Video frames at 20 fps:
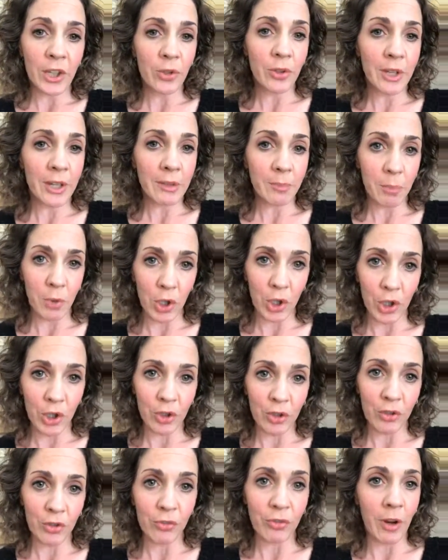you can
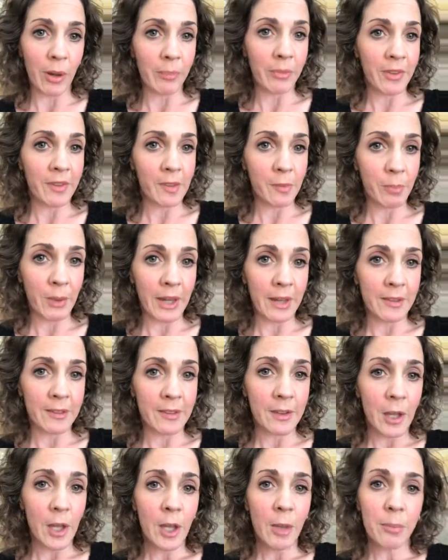purge from the
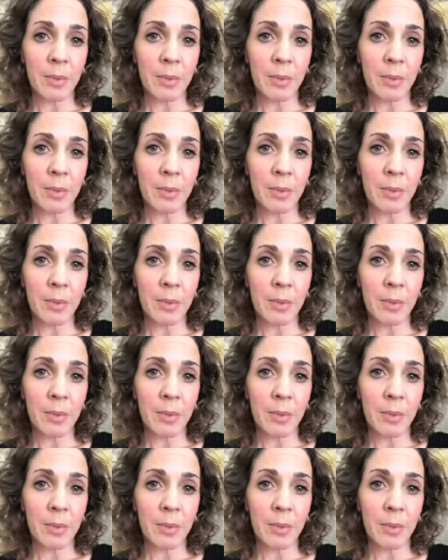space,